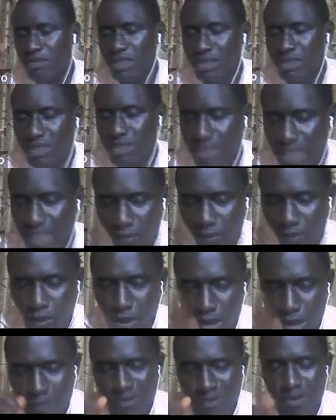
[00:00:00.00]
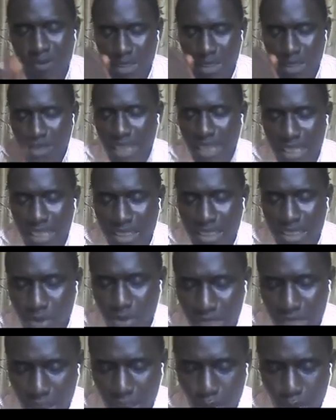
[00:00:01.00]
Therefore, it's likely that
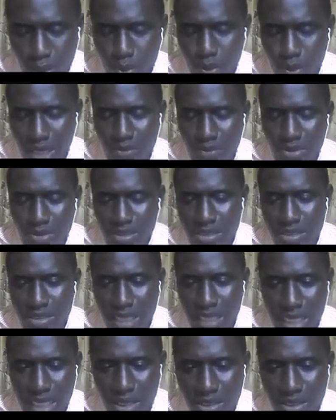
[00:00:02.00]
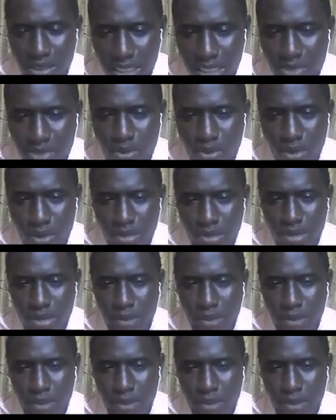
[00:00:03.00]
we have to disallow it. Let's go.